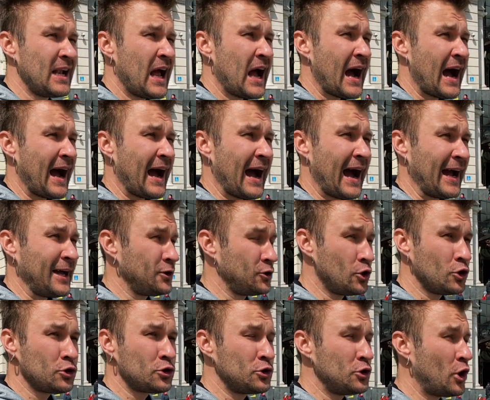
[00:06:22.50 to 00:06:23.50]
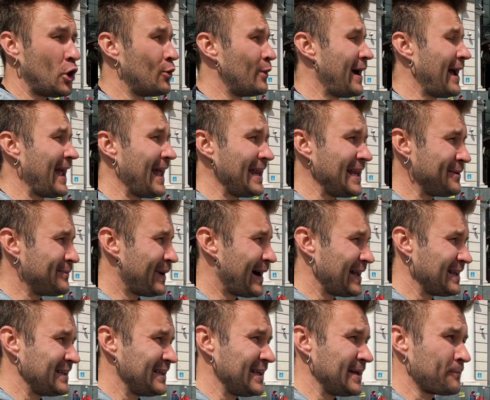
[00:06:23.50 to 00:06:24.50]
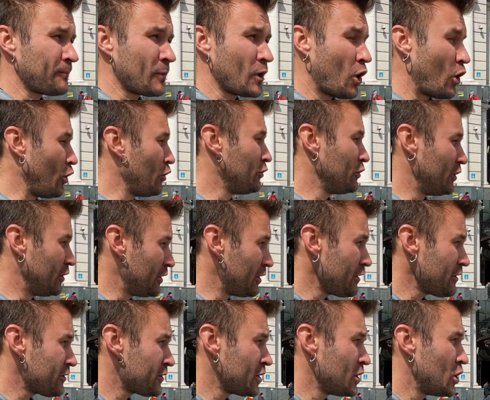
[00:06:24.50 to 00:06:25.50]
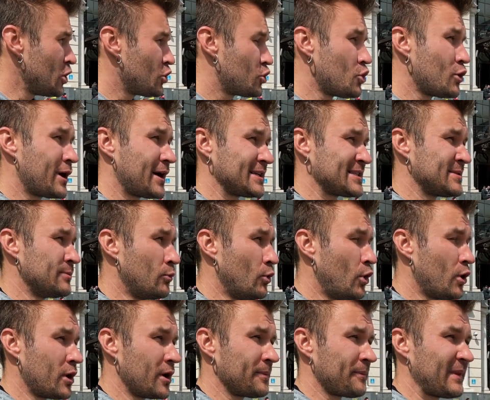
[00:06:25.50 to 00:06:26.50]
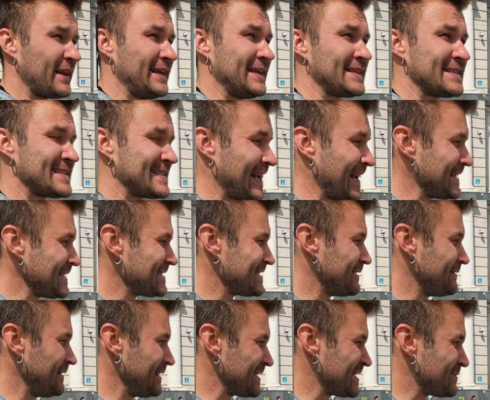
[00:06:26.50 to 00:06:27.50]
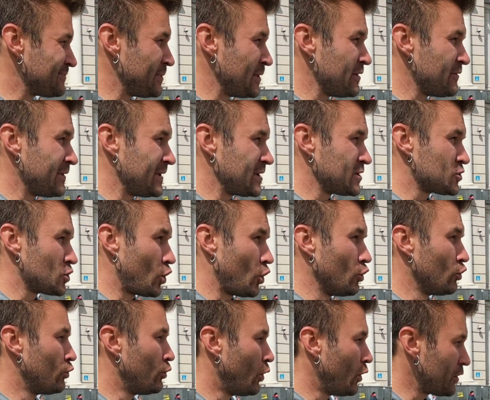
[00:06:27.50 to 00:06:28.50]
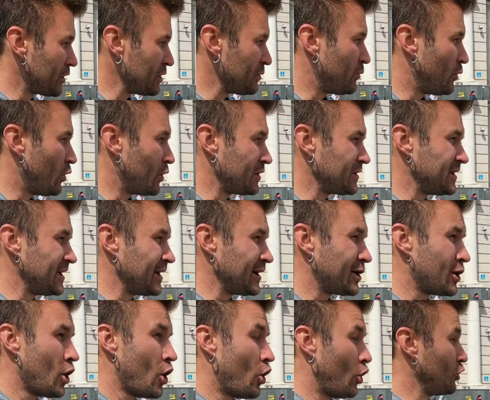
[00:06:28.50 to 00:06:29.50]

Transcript: I don't know anybody on earth who has more extensive experience on war reporting,